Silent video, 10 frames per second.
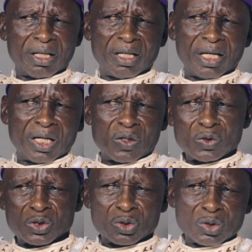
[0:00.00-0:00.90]
they are
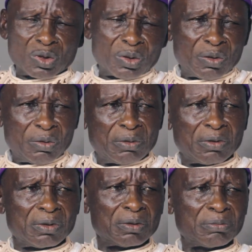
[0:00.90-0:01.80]
also
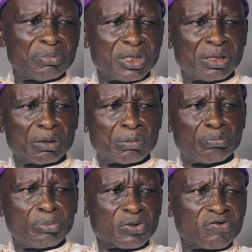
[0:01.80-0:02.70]
being
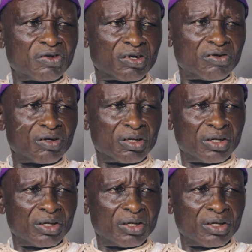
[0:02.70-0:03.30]
posted